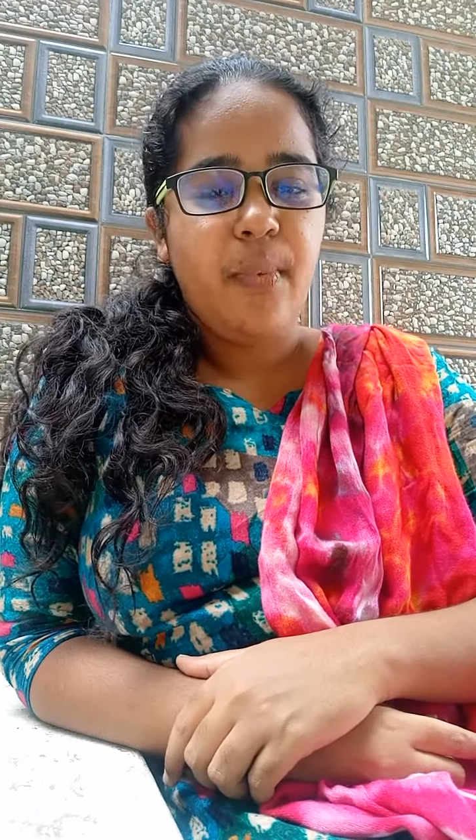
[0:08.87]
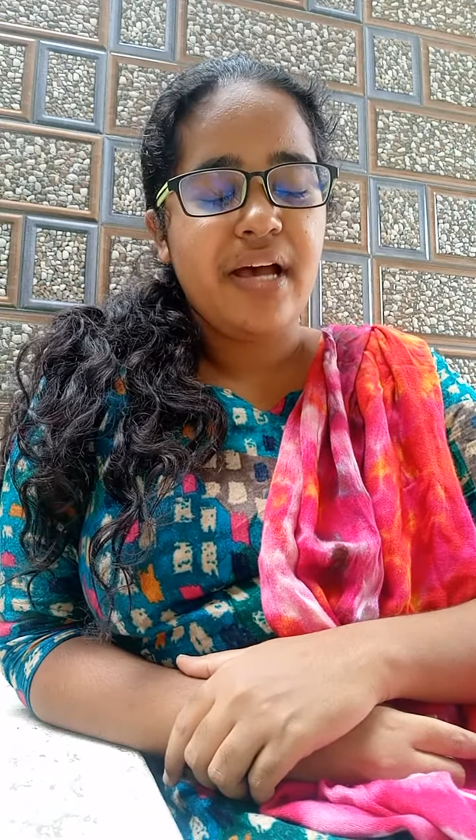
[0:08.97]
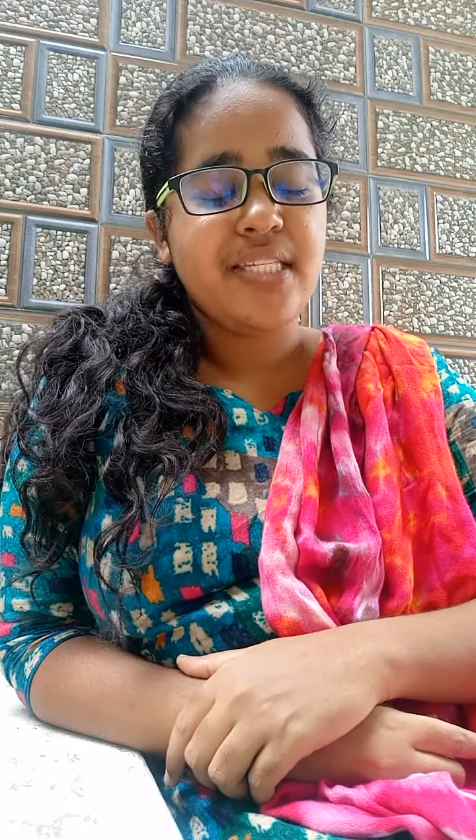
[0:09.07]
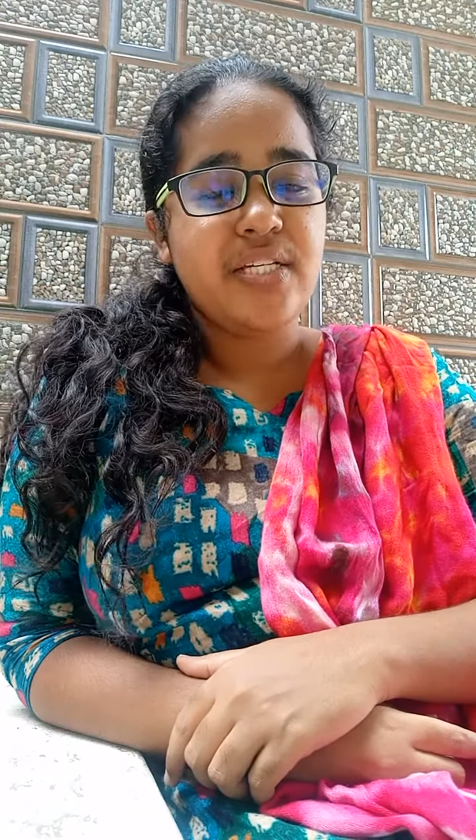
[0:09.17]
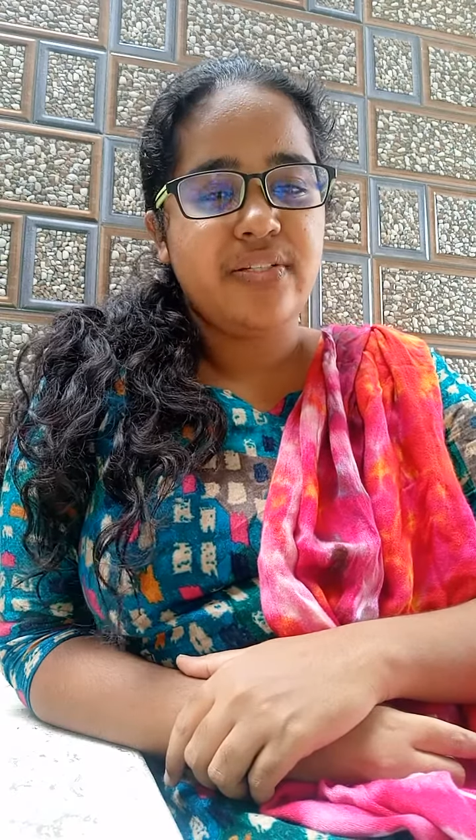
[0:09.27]

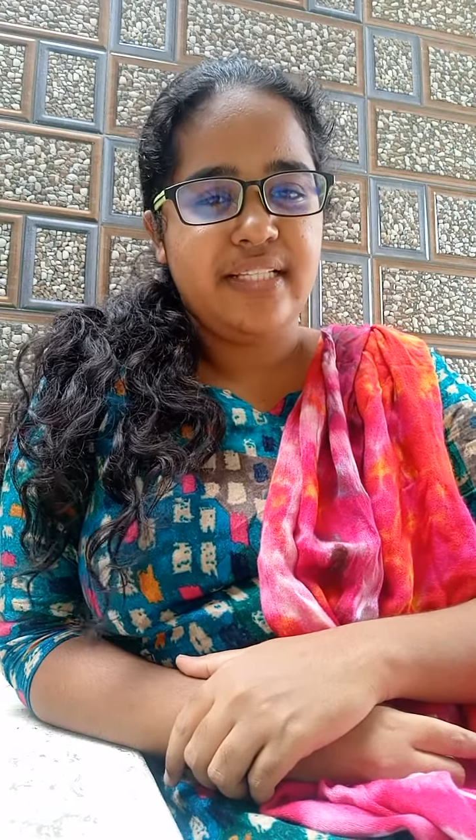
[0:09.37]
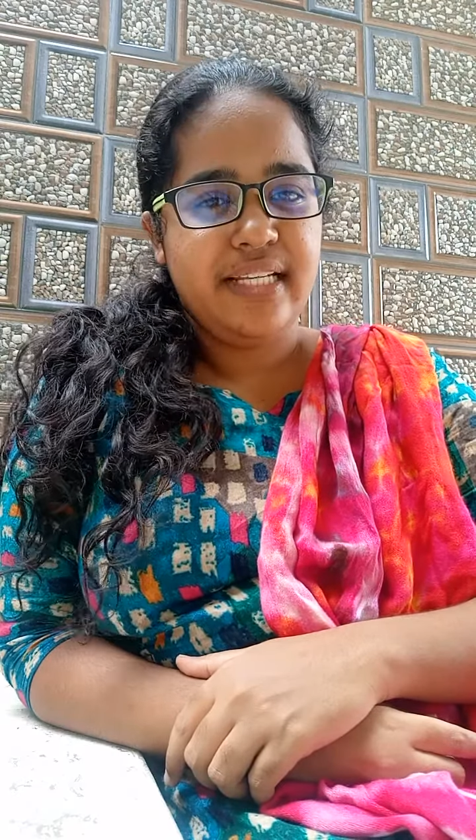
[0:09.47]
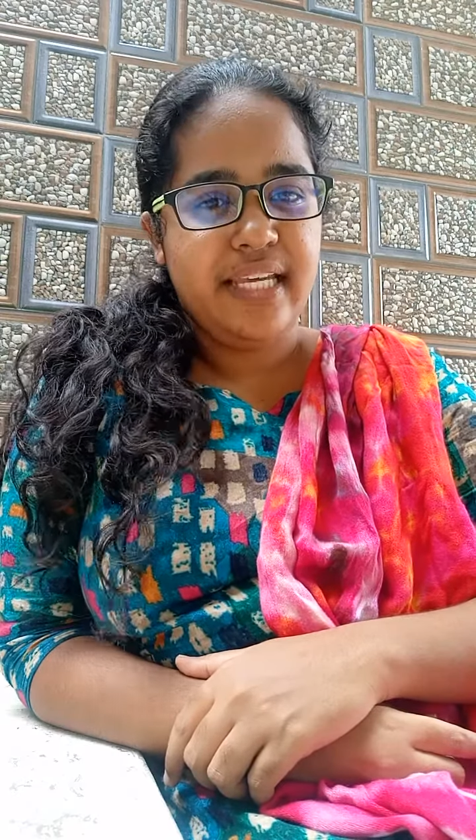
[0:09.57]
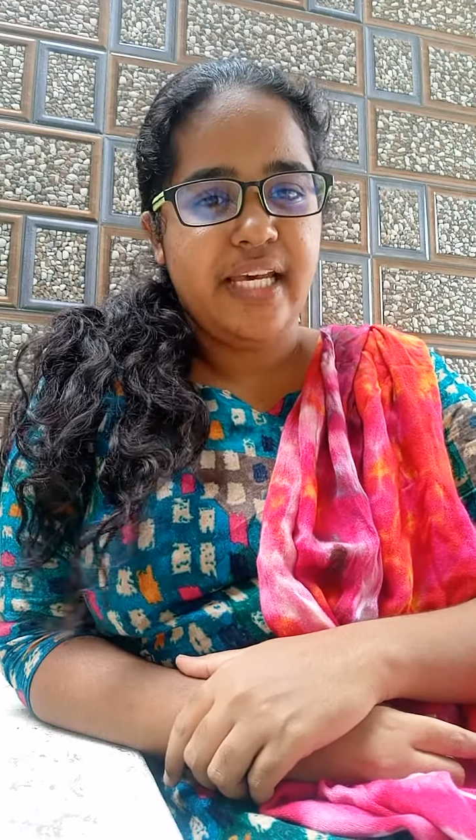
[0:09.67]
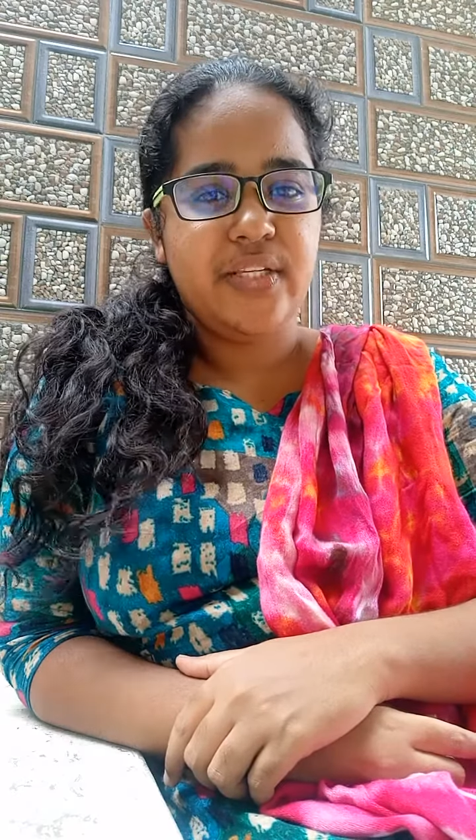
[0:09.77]
passed out in
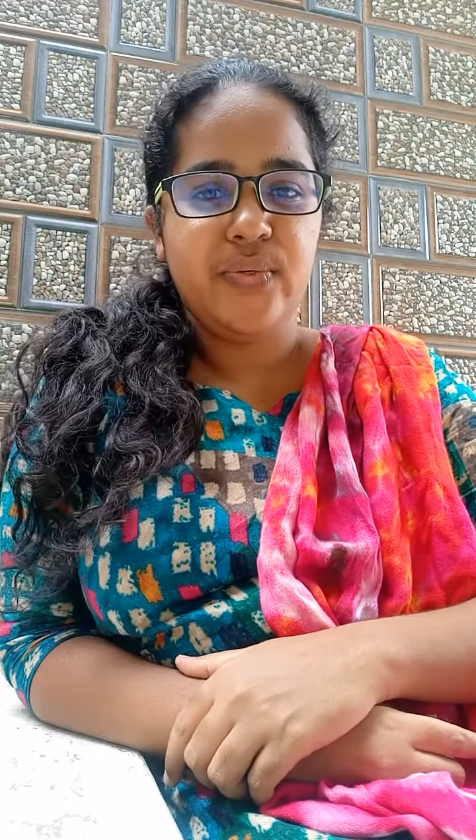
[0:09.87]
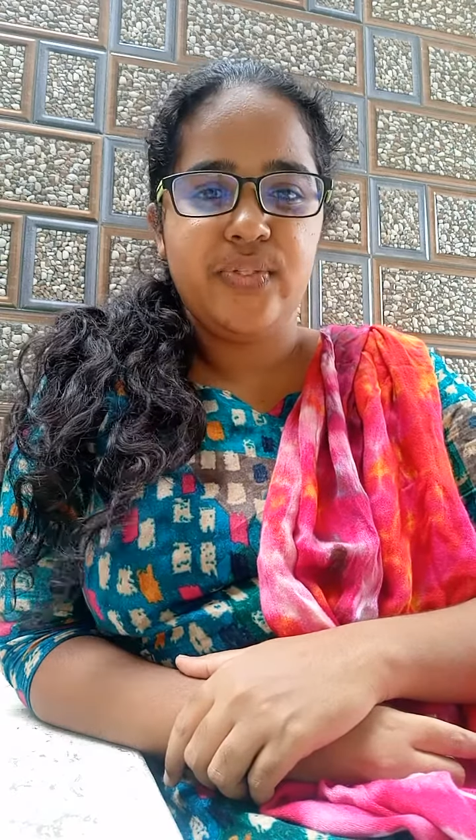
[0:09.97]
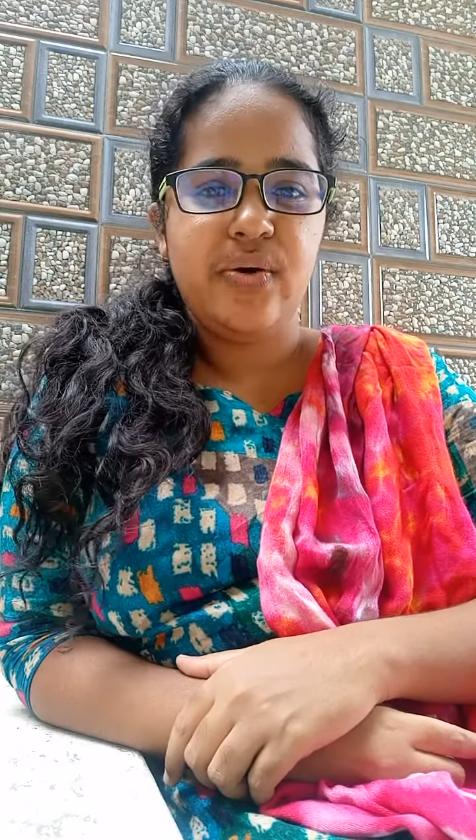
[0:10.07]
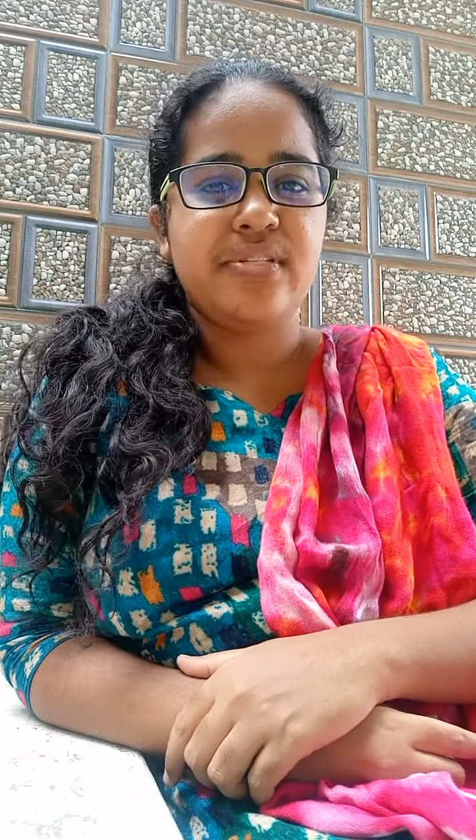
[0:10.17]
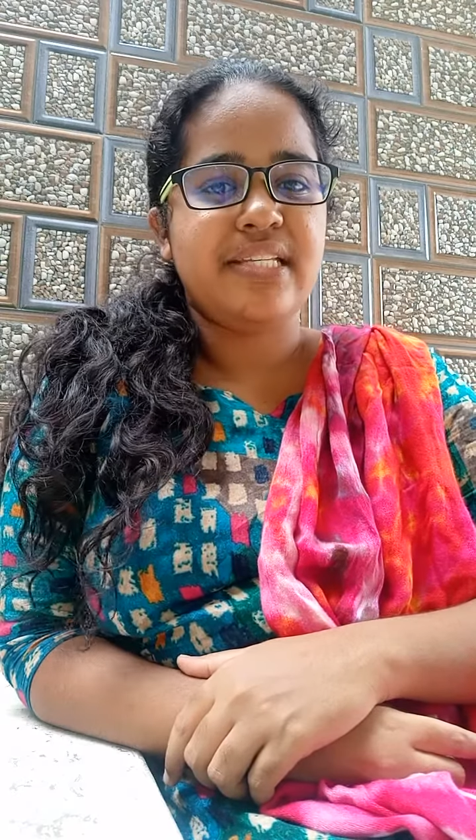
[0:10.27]
the year
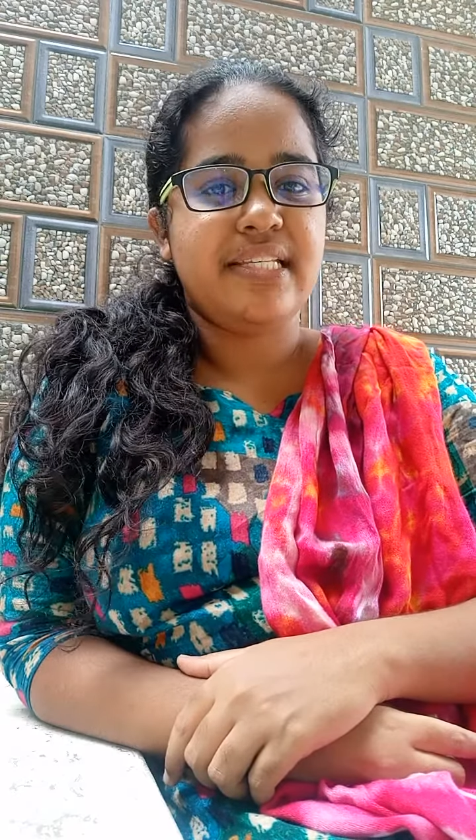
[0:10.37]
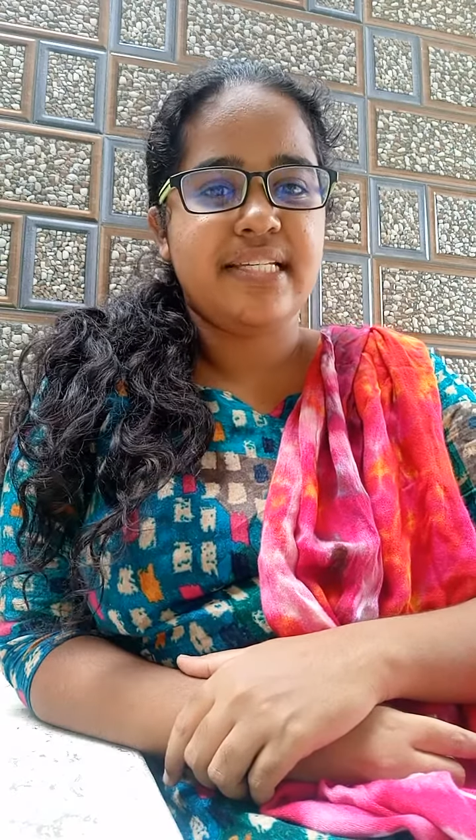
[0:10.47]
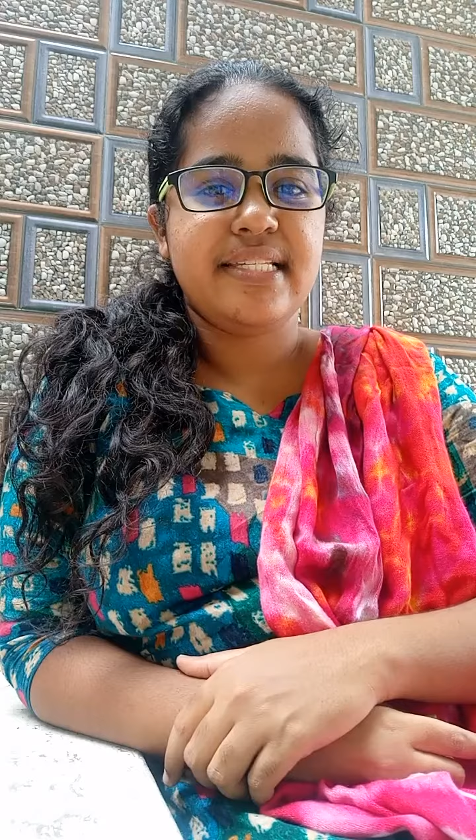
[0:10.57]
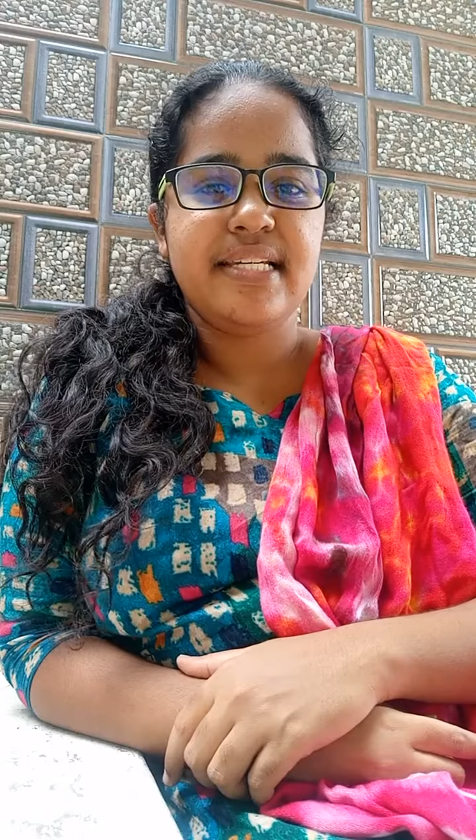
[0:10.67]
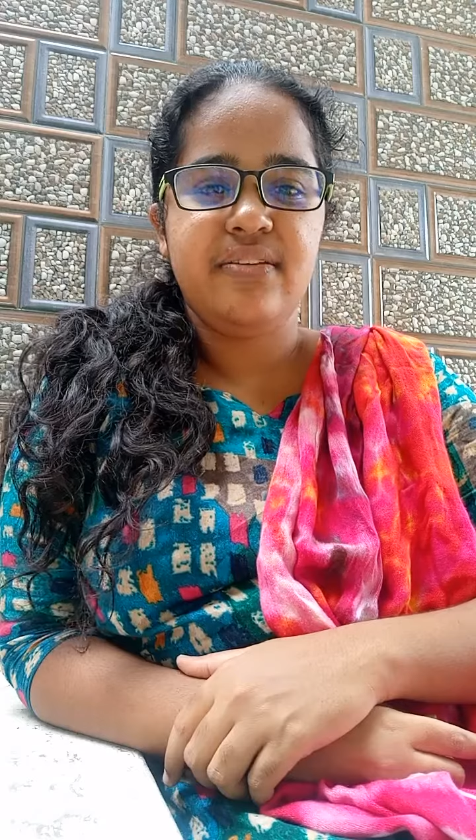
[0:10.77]

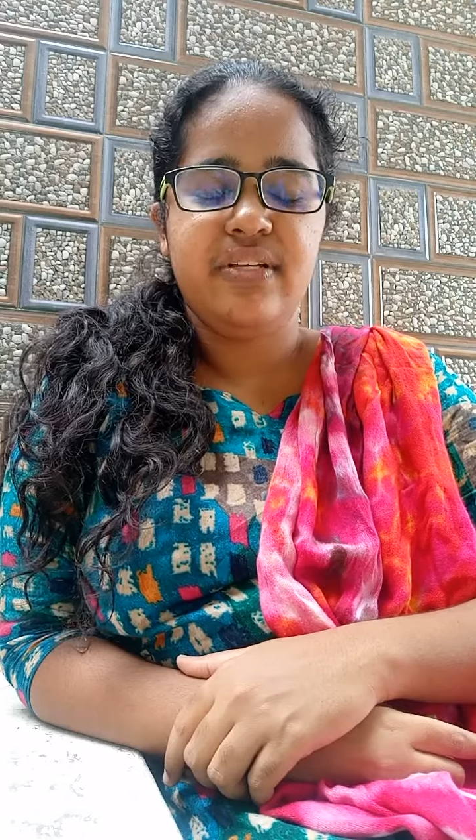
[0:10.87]
2016